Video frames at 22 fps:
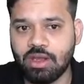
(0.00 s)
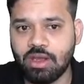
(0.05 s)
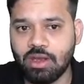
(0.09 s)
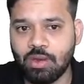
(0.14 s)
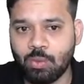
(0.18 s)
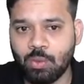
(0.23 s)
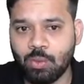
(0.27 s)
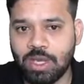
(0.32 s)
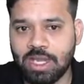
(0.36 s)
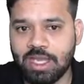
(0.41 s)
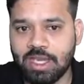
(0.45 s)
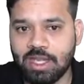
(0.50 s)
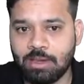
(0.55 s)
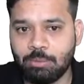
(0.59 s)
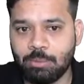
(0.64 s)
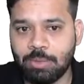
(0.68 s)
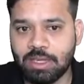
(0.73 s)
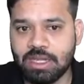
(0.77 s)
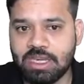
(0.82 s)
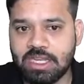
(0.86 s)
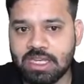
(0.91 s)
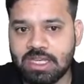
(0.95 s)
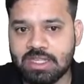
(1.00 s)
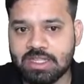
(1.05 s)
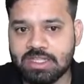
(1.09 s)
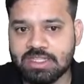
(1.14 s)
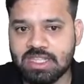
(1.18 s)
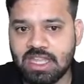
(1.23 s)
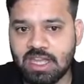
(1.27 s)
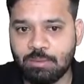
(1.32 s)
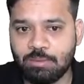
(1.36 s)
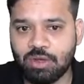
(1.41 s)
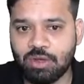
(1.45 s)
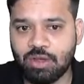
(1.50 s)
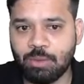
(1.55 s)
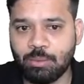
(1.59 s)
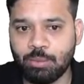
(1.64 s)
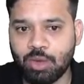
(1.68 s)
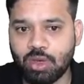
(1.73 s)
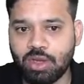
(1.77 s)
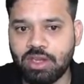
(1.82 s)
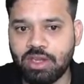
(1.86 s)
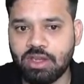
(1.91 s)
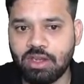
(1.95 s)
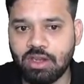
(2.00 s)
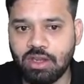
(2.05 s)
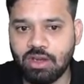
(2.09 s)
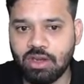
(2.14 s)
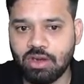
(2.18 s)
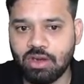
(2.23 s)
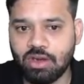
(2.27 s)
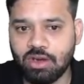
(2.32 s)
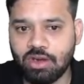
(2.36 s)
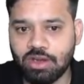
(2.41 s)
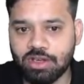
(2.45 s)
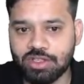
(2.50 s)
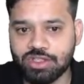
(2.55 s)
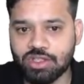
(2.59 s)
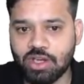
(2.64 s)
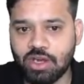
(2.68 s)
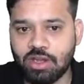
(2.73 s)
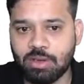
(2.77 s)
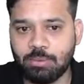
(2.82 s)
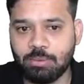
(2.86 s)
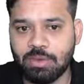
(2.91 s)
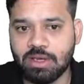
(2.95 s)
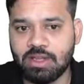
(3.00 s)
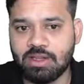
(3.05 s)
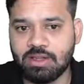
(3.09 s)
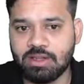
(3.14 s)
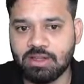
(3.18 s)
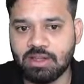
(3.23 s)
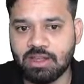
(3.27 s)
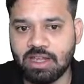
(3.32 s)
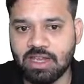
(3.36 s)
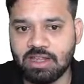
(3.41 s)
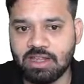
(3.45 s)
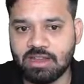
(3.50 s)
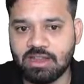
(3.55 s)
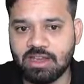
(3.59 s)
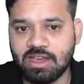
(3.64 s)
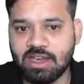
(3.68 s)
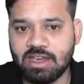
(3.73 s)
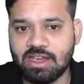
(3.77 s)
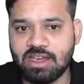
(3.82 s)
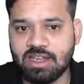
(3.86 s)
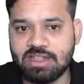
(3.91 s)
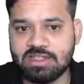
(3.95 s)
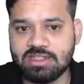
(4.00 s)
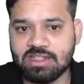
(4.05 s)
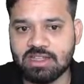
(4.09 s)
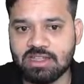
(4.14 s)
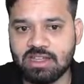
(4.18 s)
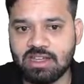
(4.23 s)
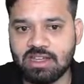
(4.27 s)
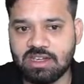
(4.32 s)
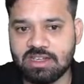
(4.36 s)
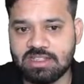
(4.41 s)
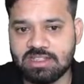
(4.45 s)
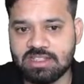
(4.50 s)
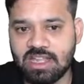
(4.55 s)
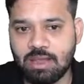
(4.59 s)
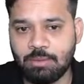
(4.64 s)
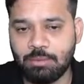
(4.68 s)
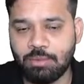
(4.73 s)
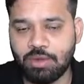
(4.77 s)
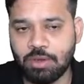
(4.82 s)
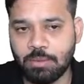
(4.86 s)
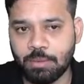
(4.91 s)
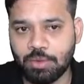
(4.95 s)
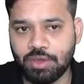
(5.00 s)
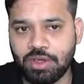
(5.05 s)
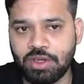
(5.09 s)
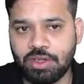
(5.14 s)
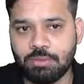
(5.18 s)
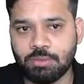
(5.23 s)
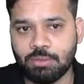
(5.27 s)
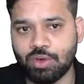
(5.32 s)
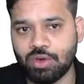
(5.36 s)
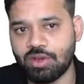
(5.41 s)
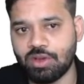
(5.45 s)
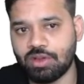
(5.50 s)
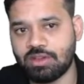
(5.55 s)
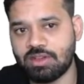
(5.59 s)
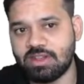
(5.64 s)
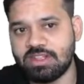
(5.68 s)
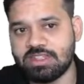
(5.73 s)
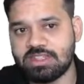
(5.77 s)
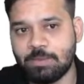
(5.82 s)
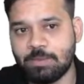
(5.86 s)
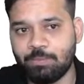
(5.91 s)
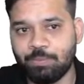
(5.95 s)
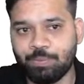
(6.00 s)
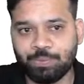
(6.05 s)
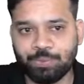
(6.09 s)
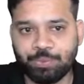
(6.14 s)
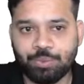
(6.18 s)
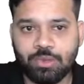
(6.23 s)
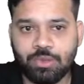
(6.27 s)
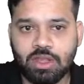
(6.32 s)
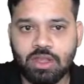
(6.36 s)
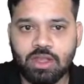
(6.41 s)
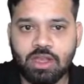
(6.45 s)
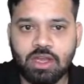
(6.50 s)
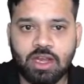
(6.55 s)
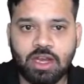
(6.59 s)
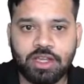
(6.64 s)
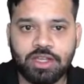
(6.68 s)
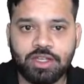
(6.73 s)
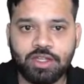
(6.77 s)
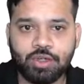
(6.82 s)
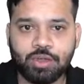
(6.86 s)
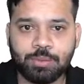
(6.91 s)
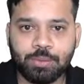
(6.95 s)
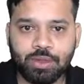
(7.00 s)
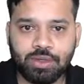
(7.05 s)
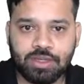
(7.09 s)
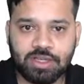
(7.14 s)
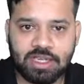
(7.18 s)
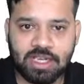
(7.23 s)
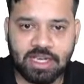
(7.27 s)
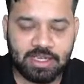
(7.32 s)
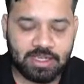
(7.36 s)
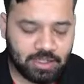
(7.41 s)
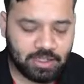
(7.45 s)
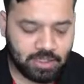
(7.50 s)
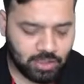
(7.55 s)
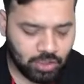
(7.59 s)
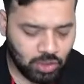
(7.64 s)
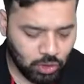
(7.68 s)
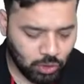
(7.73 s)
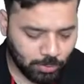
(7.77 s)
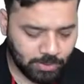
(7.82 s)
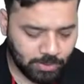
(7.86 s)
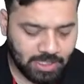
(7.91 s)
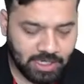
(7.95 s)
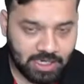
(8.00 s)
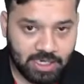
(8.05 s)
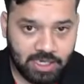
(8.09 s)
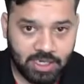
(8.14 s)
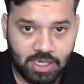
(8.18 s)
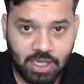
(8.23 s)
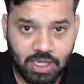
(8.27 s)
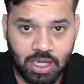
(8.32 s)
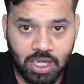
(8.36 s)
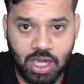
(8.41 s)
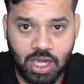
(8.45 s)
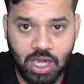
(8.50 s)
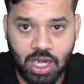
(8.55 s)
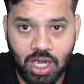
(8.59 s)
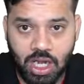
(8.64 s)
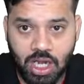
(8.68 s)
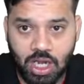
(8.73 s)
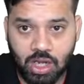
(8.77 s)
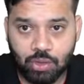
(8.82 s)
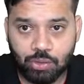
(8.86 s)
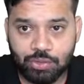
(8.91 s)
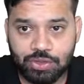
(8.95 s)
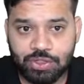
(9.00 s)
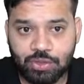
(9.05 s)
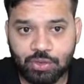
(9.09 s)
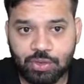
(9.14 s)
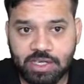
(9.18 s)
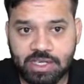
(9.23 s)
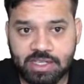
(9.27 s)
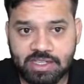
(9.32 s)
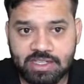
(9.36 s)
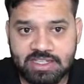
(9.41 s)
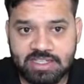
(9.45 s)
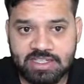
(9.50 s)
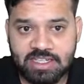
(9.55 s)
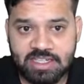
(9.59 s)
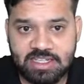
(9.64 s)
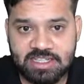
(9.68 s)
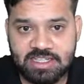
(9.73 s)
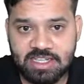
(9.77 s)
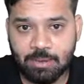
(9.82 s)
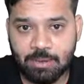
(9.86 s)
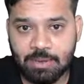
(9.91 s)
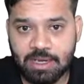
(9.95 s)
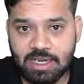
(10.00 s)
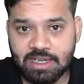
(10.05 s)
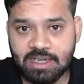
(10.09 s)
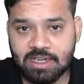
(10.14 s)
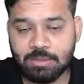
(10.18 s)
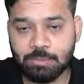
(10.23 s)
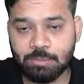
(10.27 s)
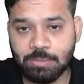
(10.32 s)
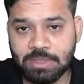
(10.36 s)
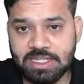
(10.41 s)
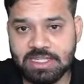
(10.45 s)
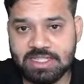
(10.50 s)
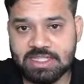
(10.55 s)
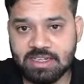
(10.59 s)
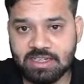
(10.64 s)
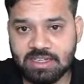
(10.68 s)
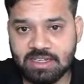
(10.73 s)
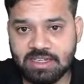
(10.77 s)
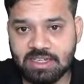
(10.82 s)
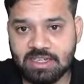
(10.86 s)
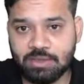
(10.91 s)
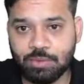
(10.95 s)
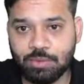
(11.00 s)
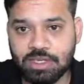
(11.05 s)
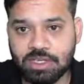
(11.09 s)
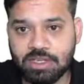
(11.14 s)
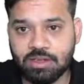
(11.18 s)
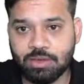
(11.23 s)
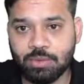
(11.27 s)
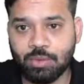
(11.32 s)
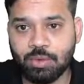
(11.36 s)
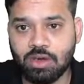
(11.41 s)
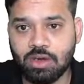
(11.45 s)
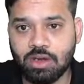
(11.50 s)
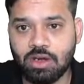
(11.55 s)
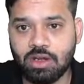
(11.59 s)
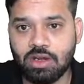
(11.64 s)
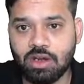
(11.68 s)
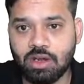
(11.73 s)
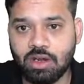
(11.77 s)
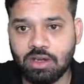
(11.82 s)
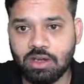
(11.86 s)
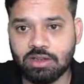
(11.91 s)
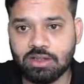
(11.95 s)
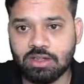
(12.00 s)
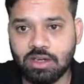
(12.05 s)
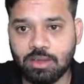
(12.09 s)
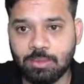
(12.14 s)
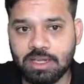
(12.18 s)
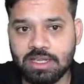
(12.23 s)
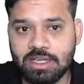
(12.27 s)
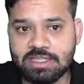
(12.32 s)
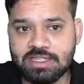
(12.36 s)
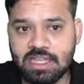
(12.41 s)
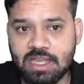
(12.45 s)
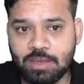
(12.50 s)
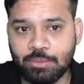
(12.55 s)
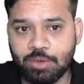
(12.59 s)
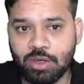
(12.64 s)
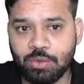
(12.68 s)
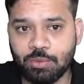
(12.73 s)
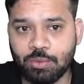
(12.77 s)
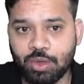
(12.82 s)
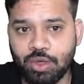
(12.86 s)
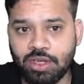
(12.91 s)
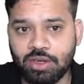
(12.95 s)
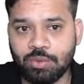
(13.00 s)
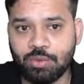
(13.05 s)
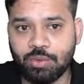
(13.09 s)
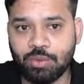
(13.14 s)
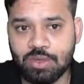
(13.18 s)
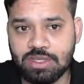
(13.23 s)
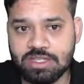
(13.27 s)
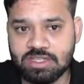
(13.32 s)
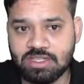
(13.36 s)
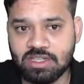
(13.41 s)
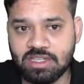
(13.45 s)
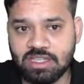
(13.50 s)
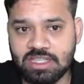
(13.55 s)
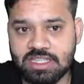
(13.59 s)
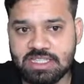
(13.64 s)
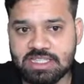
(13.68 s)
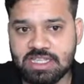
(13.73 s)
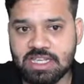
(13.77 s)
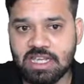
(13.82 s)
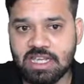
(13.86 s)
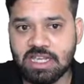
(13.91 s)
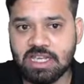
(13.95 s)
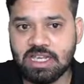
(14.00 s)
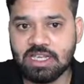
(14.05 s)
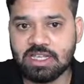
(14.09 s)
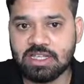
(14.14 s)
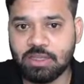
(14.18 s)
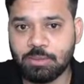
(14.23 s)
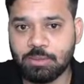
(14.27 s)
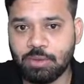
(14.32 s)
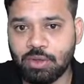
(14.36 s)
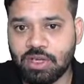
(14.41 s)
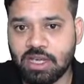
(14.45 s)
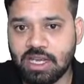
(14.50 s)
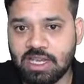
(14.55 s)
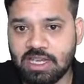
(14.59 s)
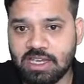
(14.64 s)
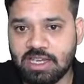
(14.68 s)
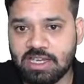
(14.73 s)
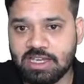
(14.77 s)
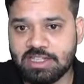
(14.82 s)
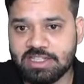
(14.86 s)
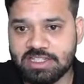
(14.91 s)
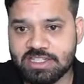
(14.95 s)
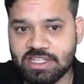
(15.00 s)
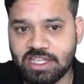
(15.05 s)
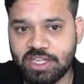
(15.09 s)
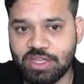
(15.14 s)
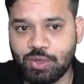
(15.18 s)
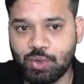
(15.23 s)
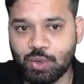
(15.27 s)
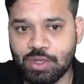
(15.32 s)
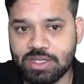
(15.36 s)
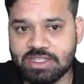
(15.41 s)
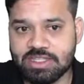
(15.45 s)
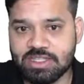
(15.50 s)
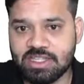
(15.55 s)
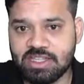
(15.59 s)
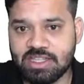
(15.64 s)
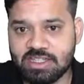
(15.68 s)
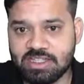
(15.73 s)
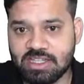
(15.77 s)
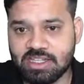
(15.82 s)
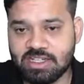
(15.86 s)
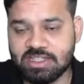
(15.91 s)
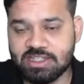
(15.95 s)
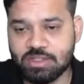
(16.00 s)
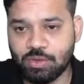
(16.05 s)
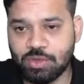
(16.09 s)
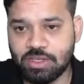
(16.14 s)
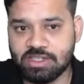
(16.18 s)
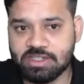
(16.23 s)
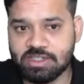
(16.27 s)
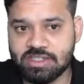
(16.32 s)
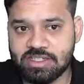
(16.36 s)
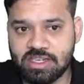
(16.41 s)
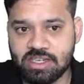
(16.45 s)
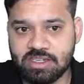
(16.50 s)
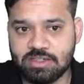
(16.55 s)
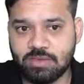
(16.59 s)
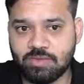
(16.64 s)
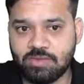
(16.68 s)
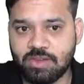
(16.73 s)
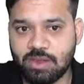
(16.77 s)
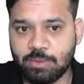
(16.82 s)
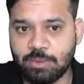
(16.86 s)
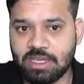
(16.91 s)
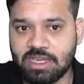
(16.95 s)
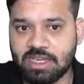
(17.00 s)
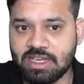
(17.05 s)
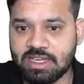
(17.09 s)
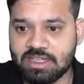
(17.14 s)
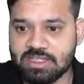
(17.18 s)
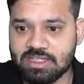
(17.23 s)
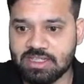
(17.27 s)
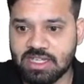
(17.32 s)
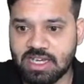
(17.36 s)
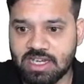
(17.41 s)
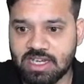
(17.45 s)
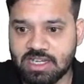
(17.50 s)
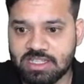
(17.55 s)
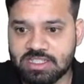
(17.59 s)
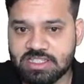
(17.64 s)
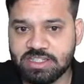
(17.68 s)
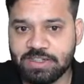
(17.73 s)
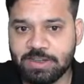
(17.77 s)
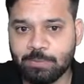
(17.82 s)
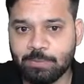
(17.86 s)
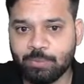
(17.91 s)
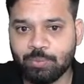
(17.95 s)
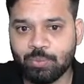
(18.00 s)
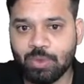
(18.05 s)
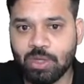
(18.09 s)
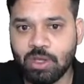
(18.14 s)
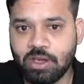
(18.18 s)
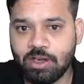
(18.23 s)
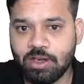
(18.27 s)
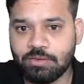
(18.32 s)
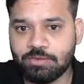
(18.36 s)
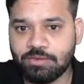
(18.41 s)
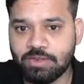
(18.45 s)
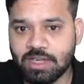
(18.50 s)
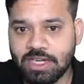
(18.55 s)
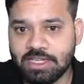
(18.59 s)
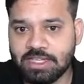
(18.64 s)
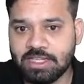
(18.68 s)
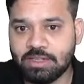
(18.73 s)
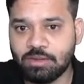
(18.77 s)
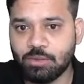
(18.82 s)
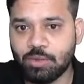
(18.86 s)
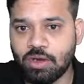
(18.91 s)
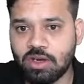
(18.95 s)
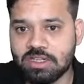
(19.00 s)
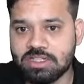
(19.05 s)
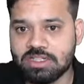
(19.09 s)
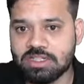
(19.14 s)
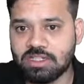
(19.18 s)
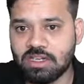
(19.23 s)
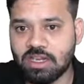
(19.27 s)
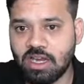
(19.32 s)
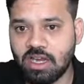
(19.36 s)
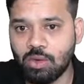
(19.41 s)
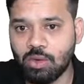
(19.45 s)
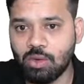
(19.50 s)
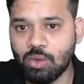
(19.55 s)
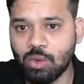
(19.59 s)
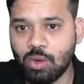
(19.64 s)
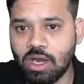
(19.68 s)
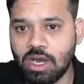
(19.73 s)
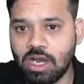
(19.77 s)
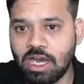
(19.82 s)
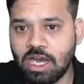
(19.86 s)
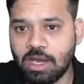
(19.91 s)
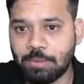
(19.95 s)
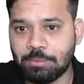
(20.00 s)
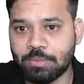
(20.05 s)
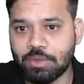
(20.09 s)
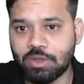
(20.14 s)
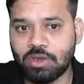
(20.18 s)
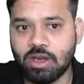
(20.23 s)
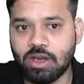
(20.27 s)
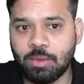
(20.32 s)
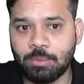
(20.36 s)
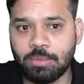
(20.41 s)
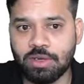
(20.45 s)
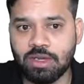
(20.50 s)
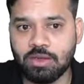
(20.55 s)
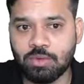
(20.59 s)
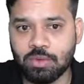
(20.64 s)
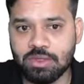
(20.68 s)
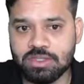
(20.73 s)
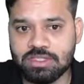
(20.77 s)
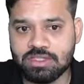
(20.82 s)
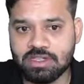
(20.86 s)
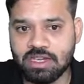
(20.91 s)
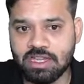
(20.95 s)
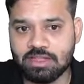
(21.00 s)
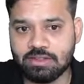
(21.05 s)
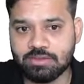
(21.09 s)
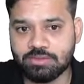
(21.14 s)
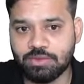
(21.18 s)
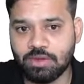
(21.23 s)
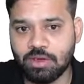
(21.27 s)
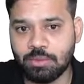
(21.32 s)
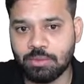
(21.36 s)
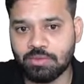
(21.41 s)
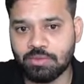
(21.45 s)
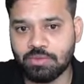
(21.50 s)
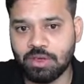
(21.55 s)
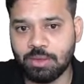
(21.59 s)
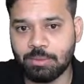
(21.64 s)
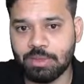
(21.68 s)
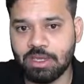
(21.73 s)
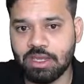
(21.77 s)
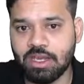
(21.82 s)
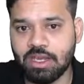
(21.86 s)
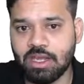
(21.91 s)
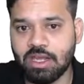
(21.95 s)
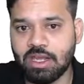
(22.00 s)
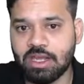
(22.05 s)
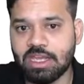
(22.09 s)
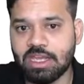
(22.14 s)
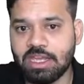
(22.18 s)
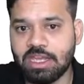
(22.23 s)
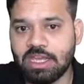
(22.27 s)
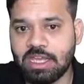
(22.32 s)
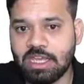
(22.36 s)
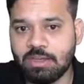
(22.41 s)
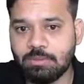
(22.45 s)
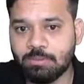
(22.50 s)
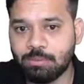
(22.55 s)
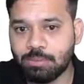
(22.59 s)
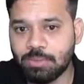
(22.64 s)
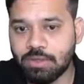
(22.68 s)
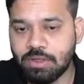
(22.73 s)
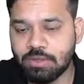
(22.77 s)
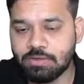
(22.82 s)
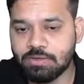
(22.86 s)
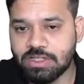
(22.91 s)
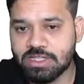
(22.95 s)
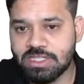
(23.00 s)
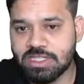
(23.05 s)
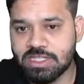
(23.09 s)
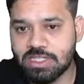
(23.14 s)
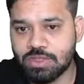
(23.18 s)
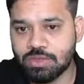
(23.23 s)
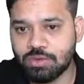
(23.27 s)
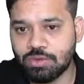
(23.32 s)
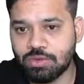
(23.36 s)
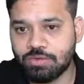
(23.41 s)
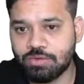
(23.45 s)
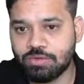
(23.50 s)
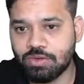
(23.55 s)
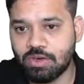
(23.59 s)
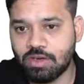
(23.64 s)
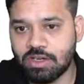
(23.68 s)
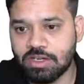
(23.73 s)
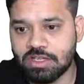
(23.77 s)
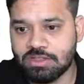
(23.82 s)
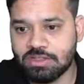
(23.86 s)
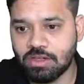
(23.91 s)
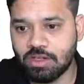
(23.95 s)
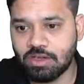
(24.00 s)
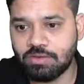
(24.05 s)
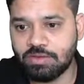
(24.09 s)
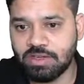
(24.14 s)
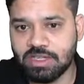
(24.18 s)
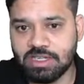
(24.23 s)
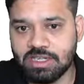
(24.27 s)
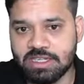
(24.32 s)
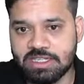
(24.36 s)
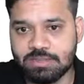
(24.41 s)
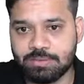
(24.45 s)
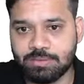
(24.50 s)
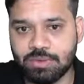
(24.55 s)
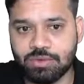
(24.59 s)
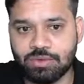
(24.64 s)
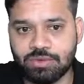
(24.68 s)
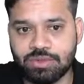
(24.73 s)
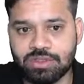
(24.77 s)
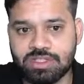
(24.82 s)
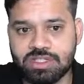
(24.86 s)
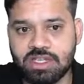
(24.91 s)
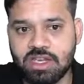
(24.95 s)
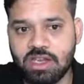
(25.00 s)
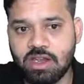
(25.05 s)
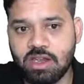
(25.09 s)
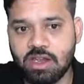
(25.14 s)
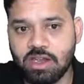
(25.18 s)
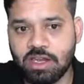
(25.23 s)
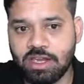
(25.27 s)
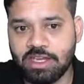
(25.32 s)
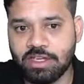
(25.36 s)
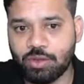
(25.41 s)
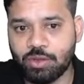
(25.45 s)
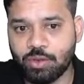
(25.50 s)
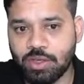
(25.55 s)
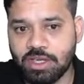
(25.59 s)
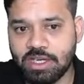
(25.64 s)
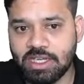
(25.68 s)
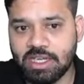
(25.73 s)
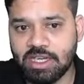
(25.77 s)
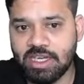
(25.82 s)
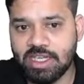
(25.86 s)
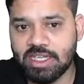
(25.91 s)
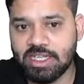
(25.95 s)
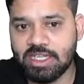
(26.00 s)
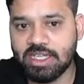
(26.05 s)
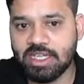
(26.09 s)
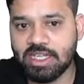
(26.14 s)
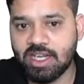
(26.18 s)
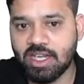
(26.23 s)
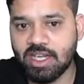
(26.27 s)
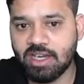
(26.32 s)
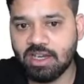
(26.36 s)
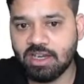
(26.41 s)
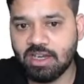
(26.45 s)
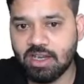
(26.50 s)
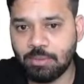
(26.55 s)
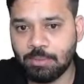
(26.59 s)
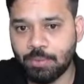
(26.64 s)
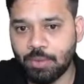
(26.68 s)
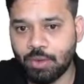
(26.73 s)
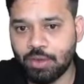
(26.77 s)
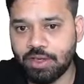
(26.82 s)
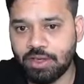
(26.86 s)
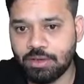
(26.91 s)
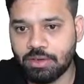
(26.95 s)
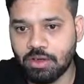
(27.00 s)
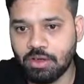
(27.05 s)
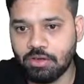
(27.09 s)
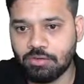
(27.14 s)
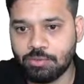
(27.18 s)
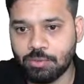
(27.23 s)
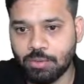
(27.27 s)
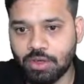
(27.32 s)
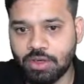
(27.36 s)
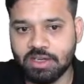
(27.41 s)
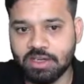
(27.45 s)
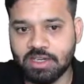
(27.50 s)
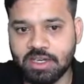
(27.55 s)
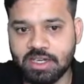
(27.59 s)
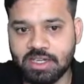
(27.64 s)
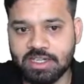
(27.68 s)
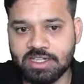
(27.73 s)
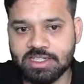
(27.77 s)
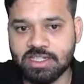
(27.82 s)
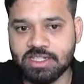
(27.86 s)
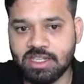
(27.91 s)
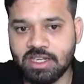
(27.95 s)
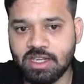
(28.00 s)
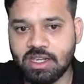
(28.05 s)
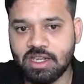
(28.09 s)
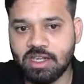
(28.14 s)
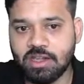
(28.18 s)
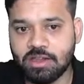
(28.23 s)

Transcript: Wendell Berry, Samuel Moyn or John Barth? And the right answer here is Samuel Moyn. More on this. A new book titled Humane, How the United States Abandoned Peace and Reinvented War, authored by Samuel Moyn, was released. The book highlights USA, that is United States of America's strategy on fighting wars and how armed combat was transformed from an imperfect tool for resolving disputes into an integral component of modern condition.